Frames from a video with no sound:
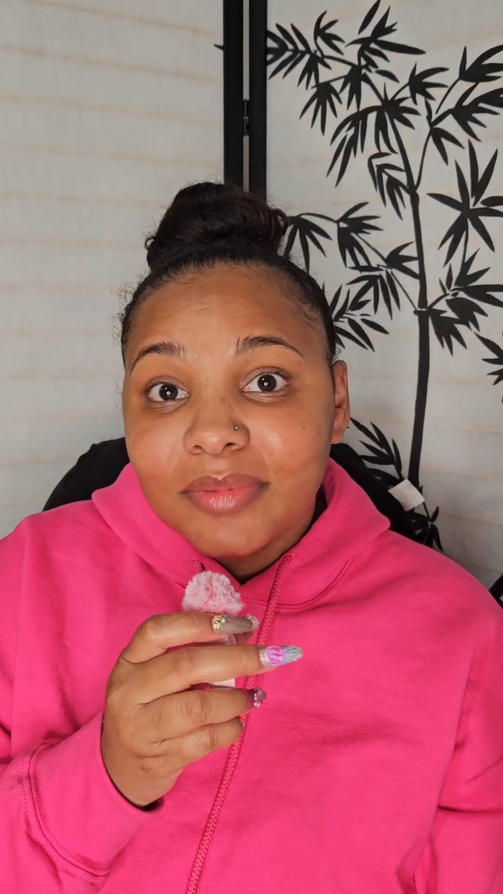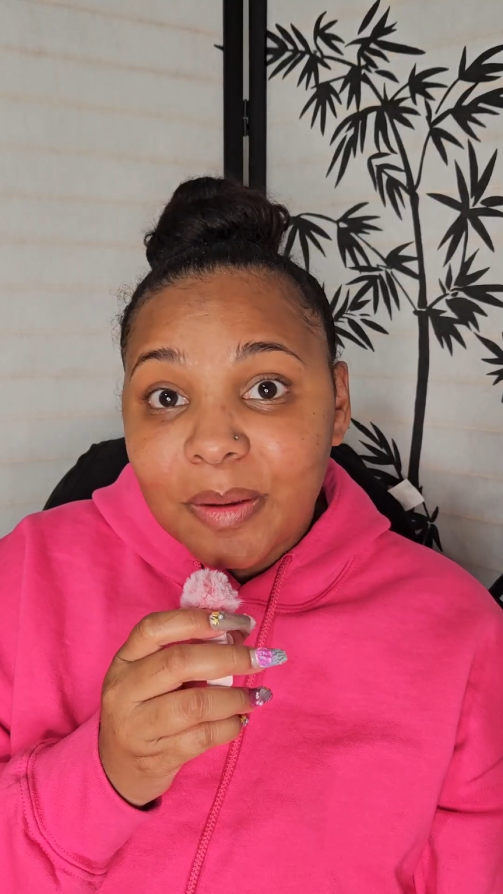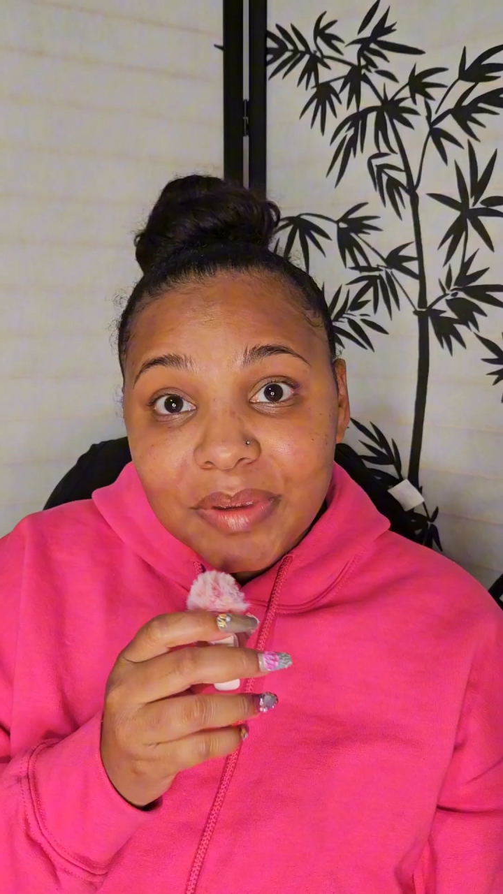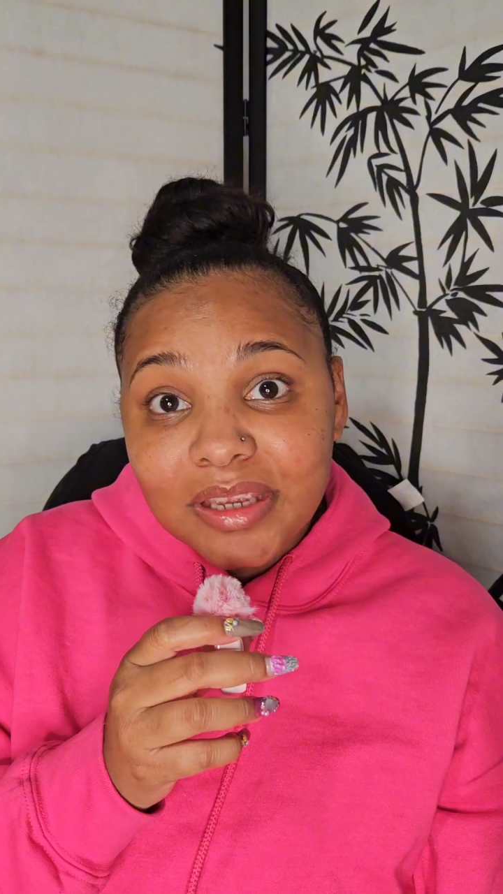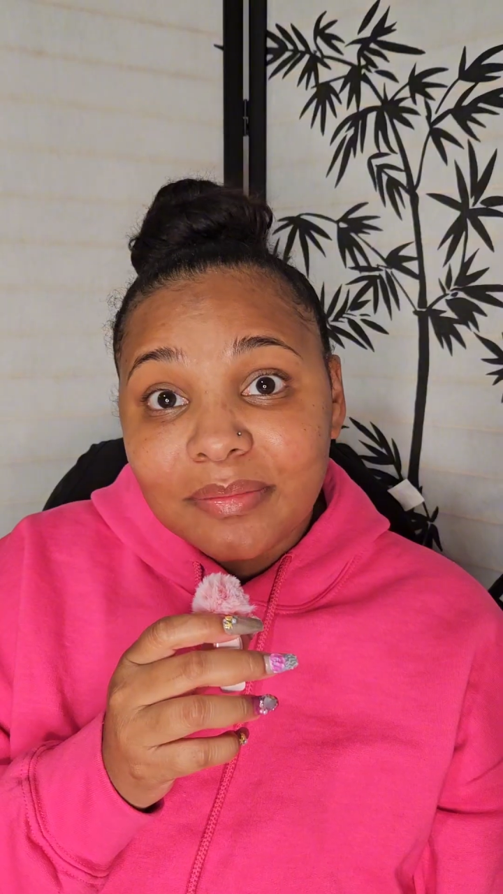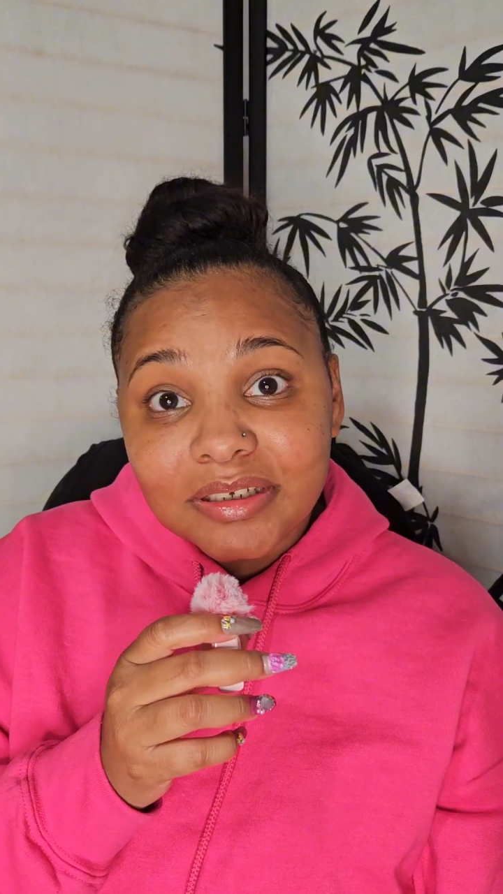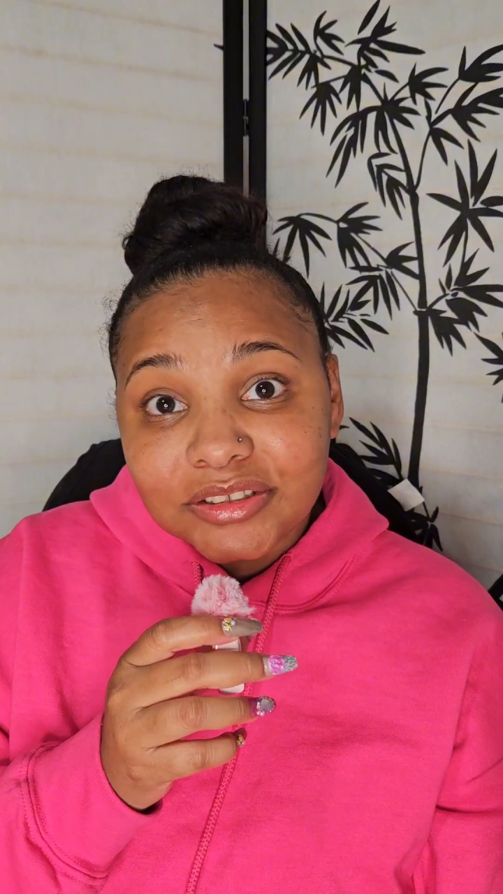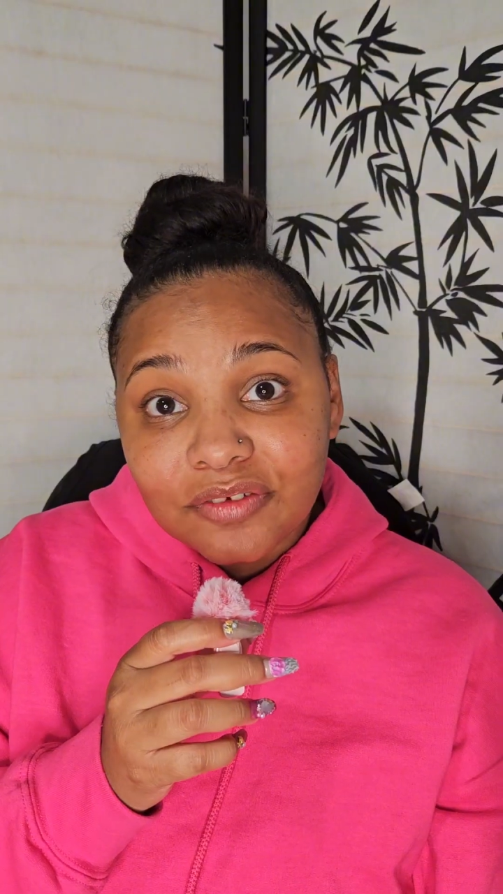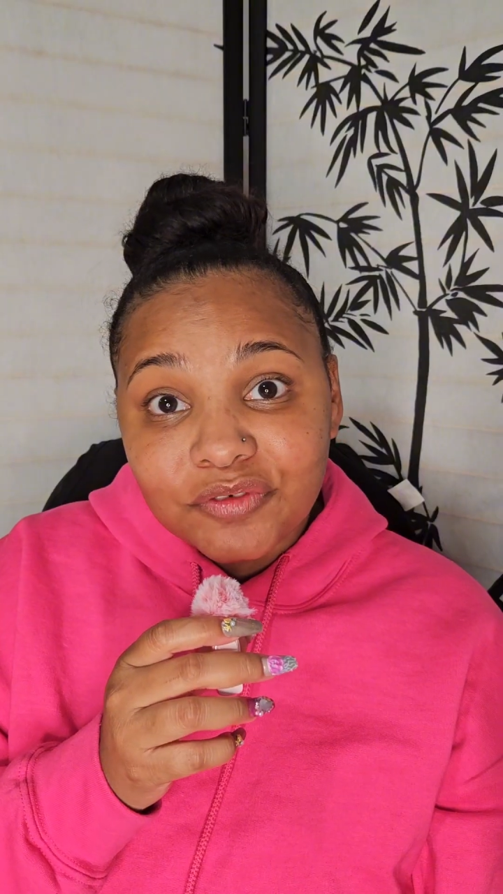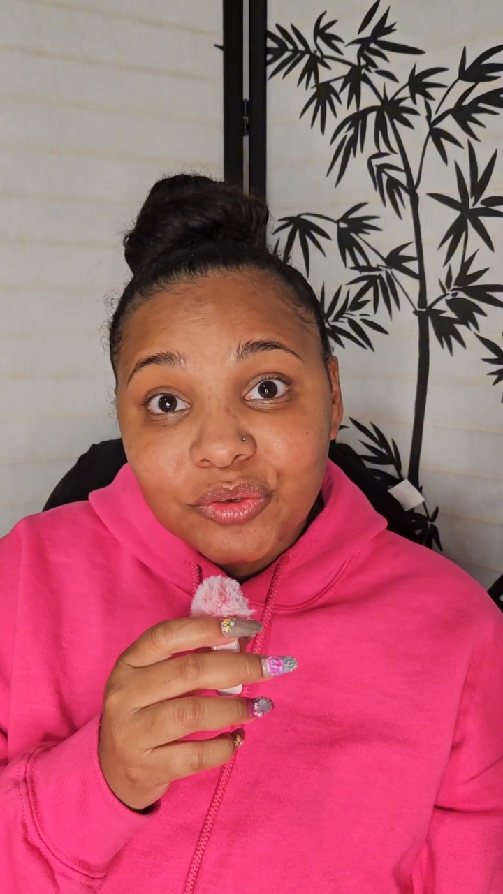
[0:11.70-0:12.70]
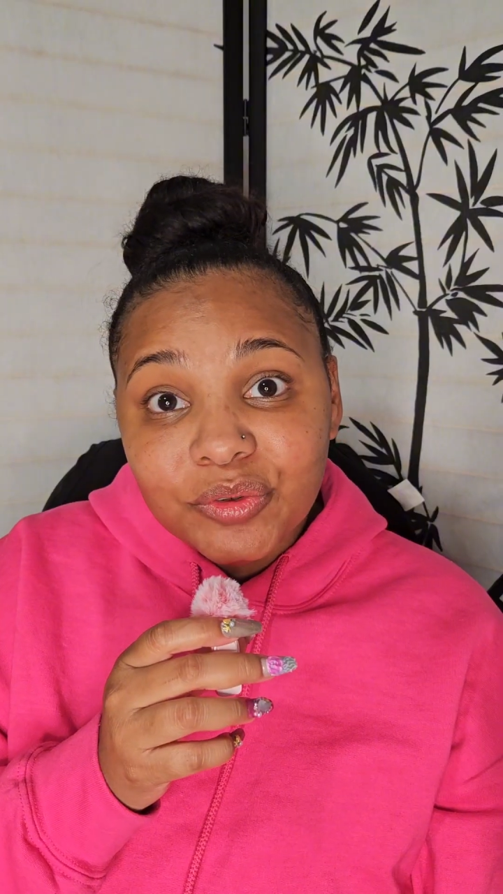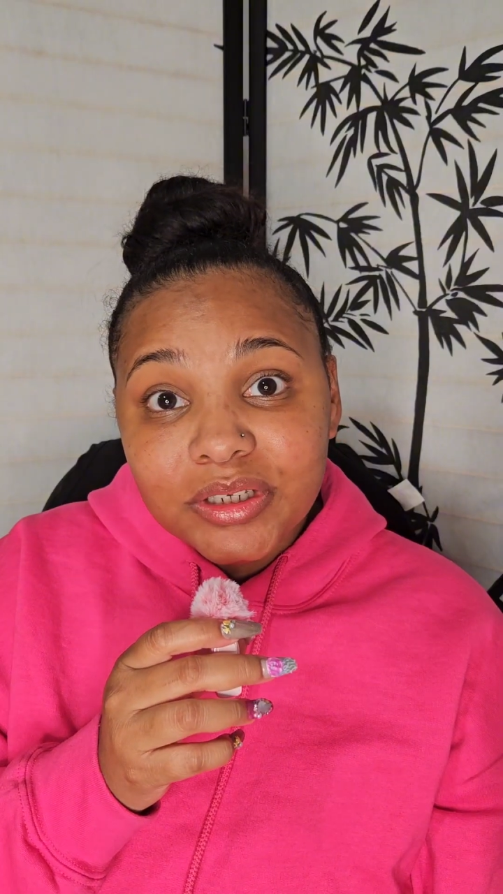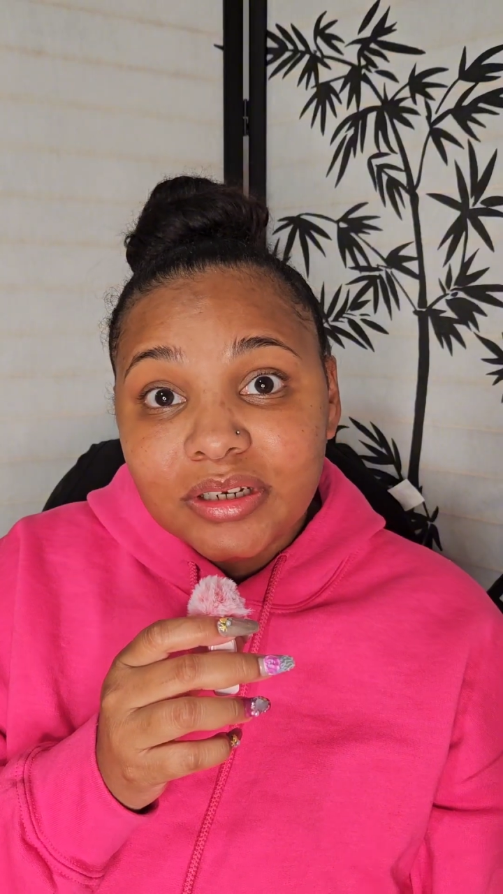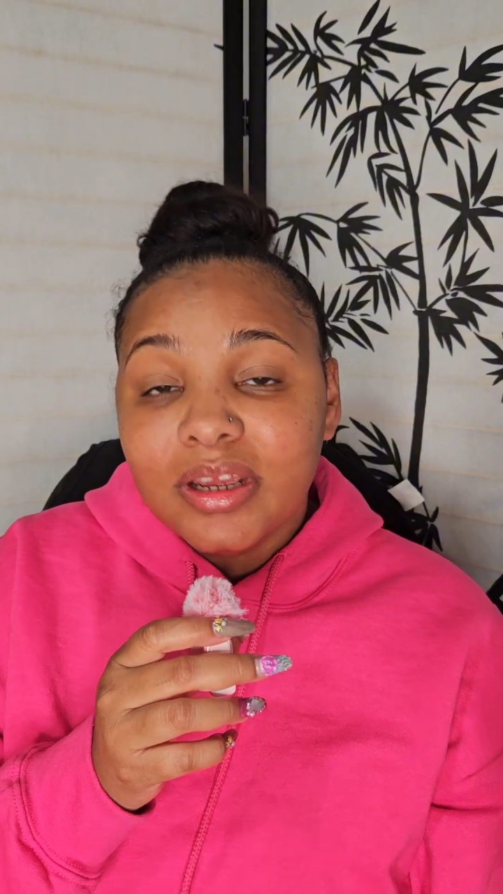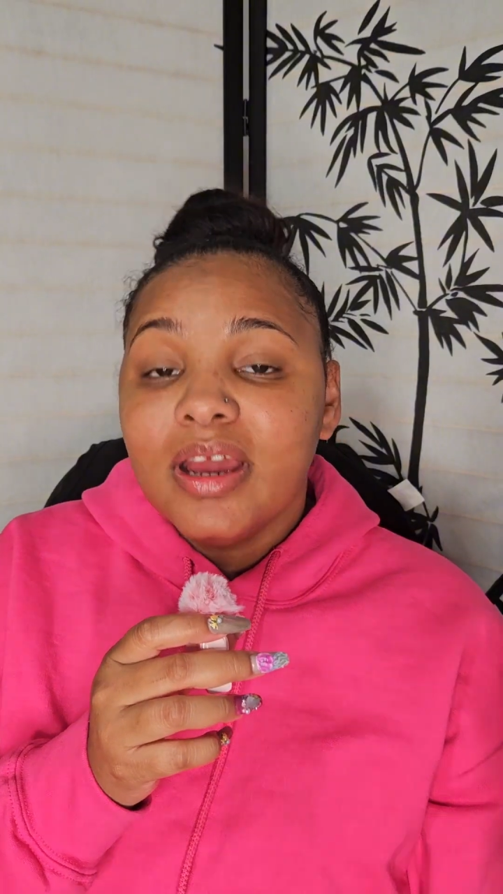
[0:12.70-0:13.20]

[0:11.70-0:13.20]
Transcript: am making myself do it